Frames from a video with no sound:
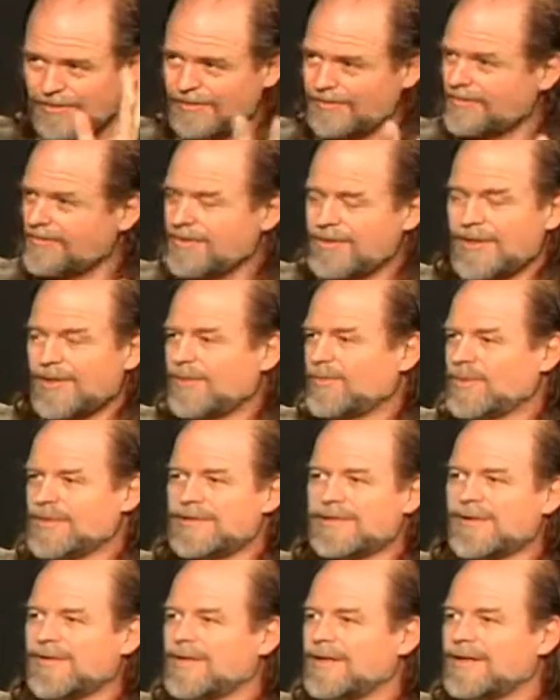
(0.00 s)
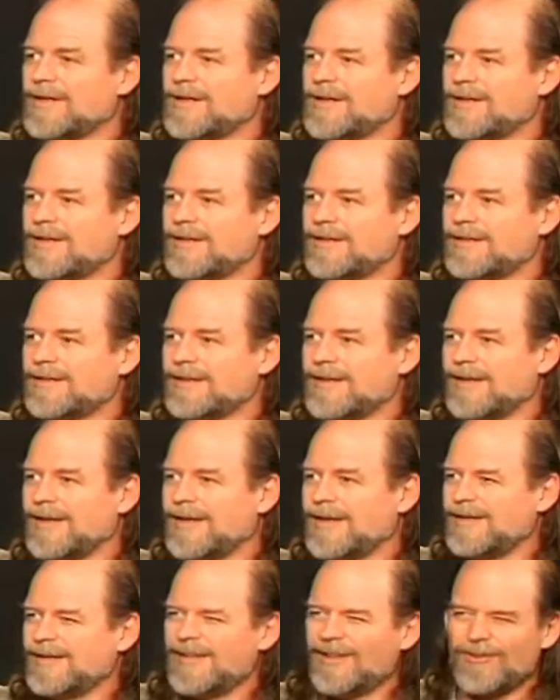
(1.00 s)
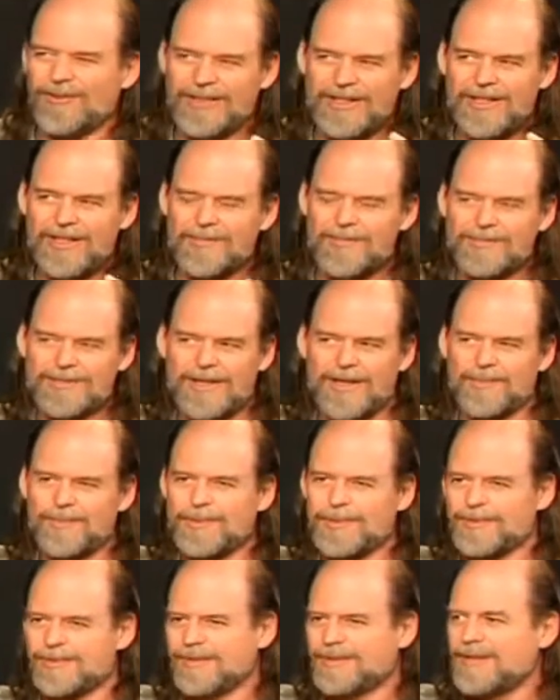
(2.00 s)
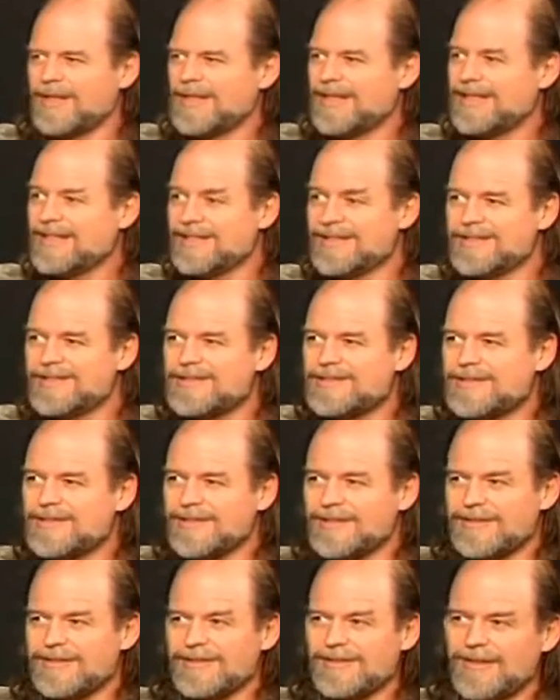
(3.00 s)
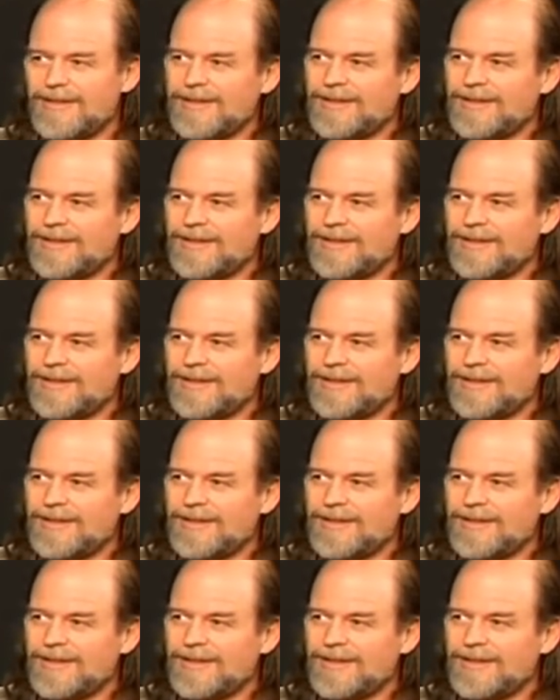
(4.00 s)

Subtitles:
don't know what's going on, and it only comes up in hints and